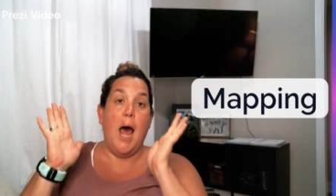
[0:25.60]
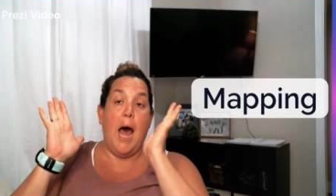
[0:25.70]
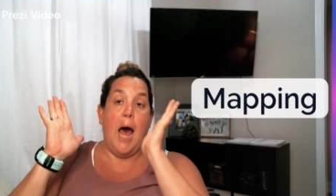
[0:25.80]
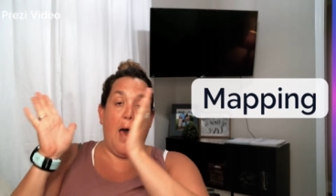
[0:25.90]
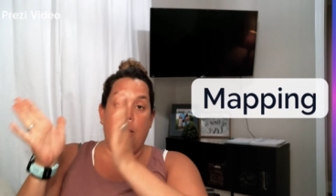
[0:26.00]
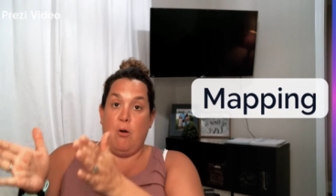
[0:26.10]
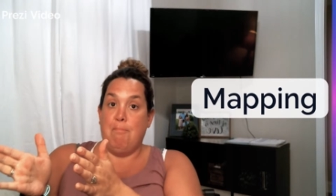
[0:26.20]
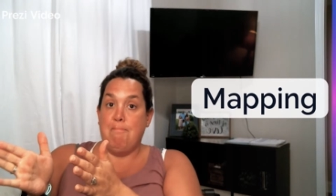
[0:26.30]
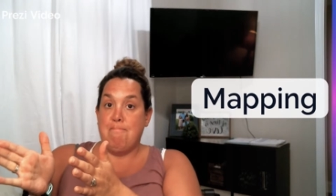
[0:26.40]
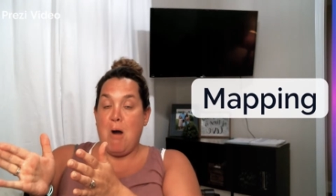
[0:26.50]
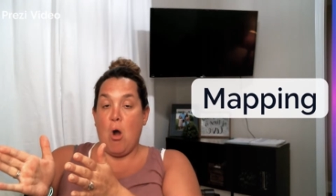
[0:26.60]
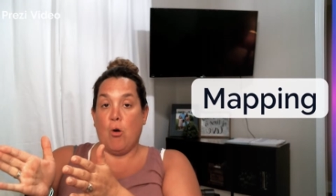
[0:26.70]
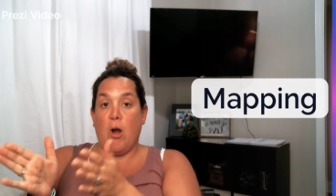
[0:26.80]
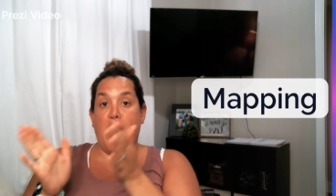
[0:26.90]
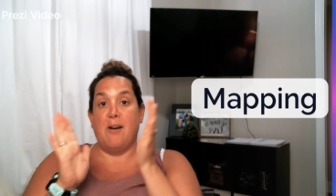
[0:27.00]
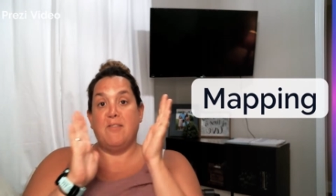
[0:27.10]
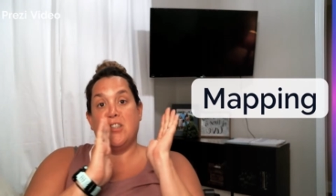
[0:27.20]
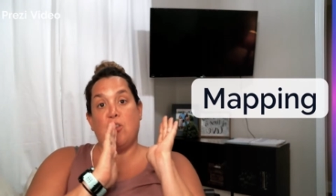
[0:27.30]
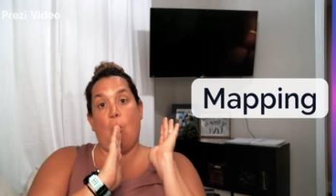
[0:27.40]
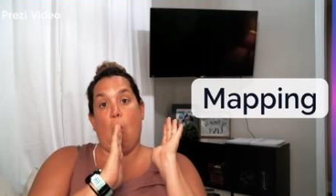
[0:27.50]
either bar graphs
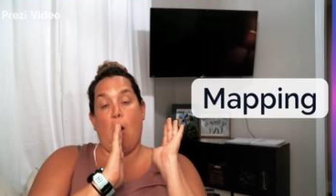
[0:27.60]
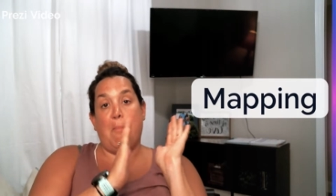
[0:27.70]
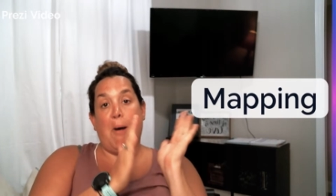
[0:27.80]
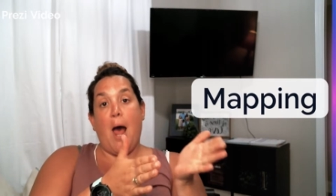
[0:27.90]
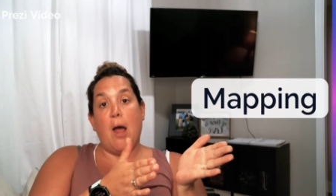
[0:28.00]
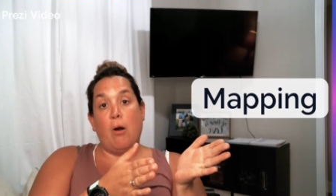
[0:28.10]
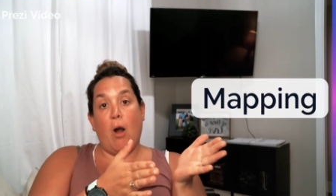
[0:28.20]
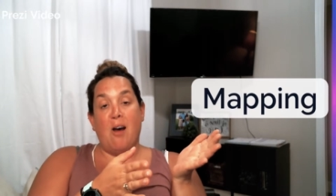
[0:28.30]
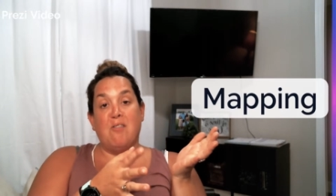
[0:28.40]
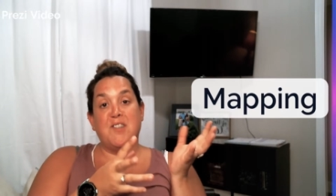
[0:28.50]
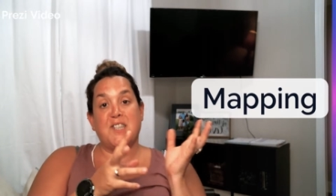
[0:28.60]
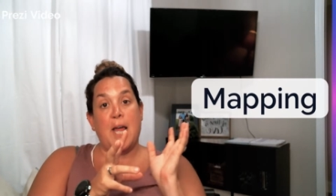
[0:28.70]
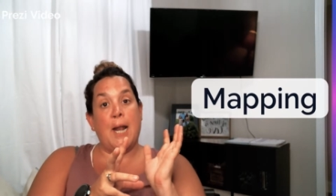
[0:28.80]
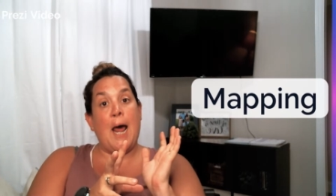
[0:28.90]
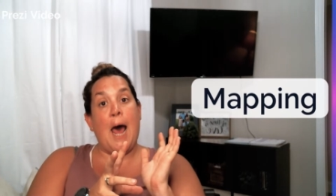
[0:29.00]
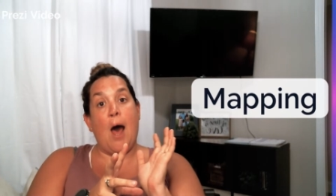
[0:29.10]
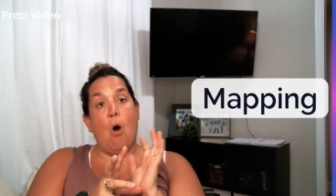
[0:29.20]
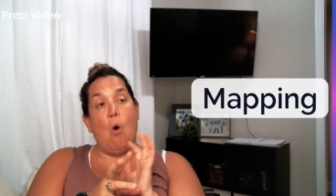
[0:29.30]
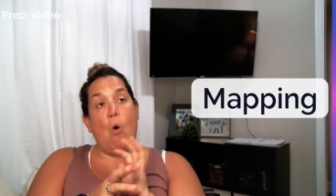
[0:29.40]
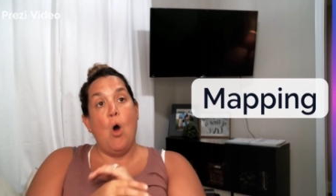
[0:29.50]
or pie graphs and
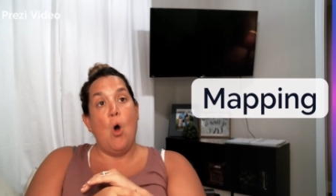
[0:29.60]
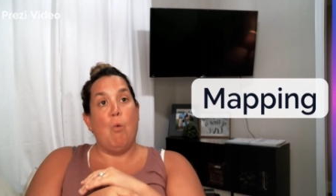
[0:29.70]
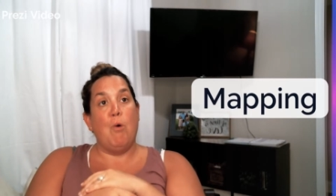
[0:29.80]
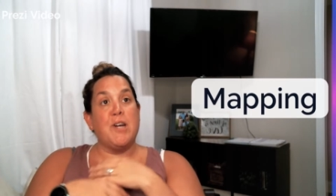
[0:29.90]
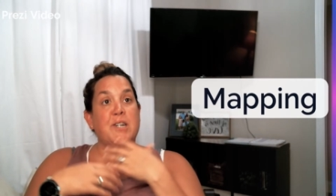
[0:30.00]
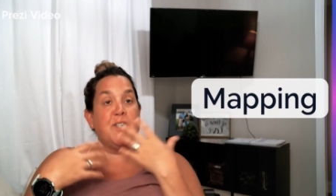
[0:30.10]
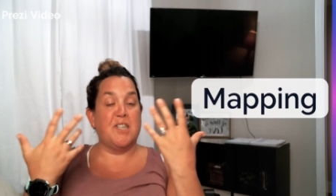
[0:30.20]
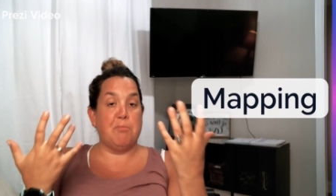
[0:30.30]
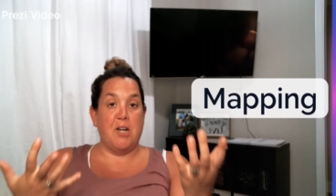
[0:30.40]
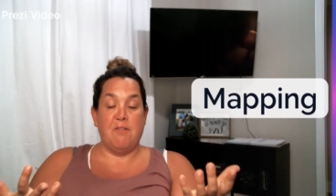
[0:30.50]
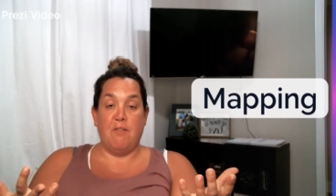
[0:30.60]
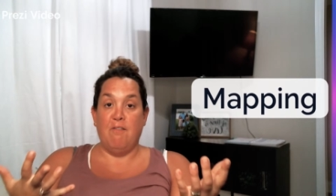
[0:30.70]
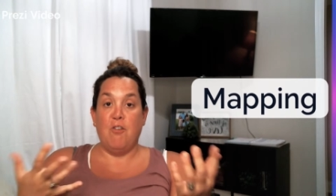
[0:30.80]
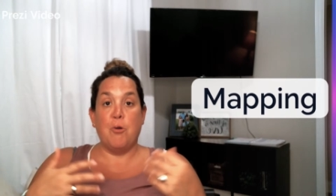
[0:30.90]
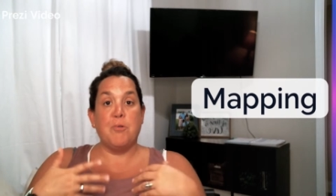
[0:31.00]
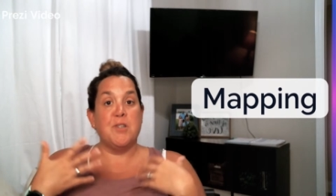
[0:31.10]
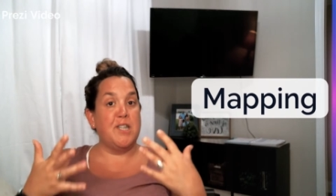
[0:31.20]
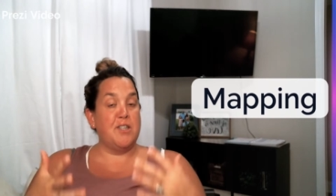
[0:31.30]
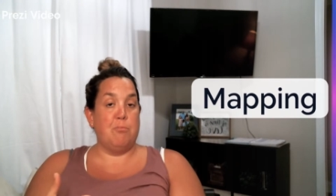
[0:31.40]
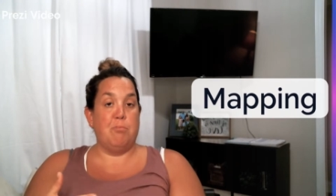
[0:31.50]
how we can display different
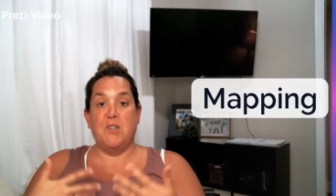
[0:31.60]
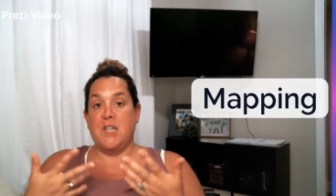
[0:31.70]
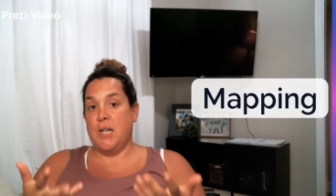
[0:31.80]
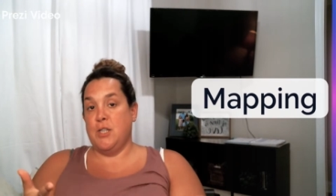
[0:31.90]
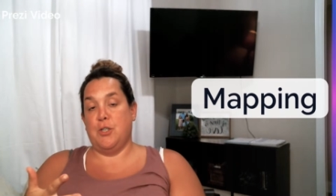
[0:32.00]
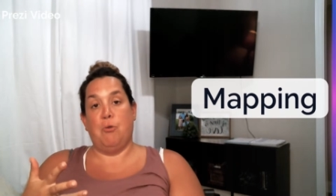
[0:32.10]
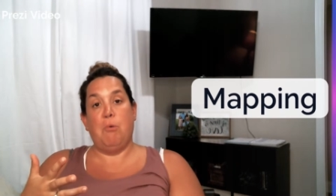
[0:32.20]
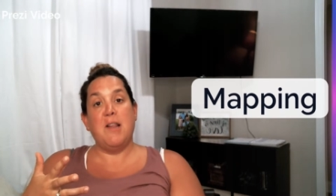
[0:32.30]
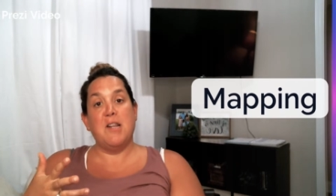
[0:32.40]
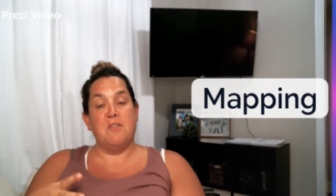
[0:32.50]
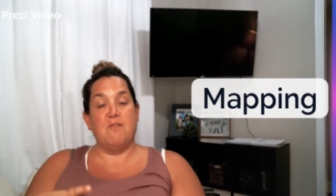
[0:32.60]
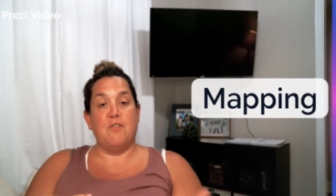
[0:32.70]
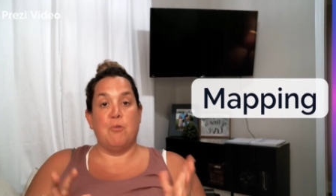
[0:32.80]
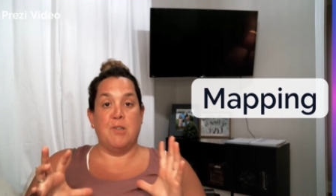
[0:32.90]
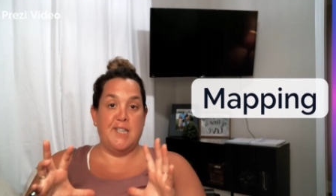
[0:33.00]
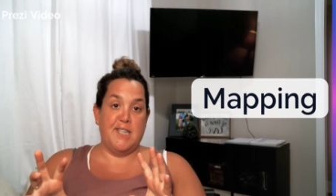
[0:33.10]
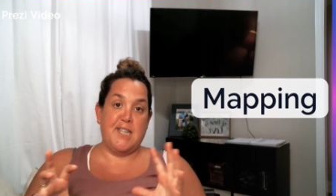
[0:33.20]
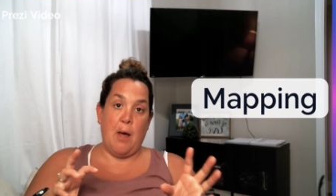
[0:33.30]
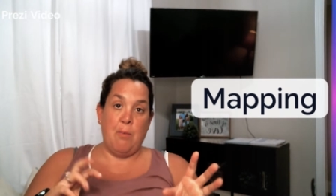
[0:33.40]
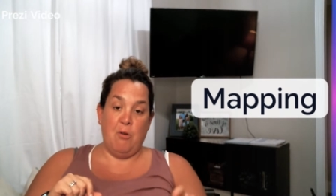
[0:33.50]
frequencies or percentages or relative frequencies
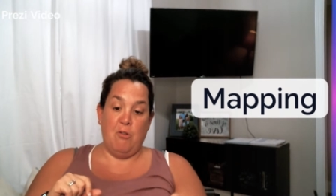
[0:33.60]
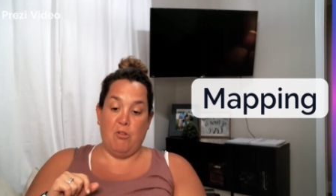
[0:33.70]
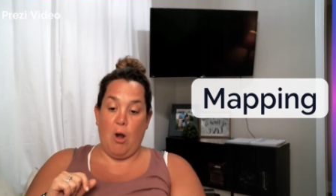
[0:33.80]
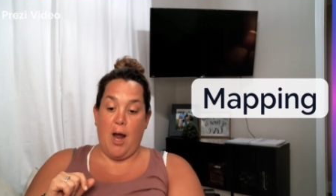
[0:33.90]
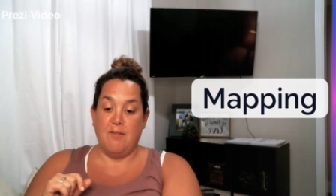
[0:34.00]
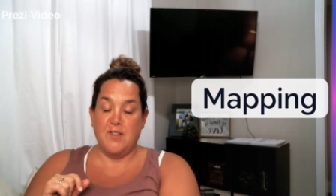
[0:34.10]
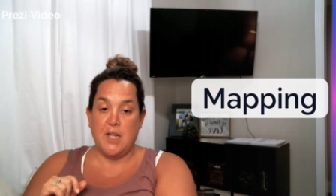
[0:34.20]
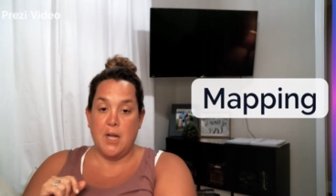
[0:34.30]
on those graphs.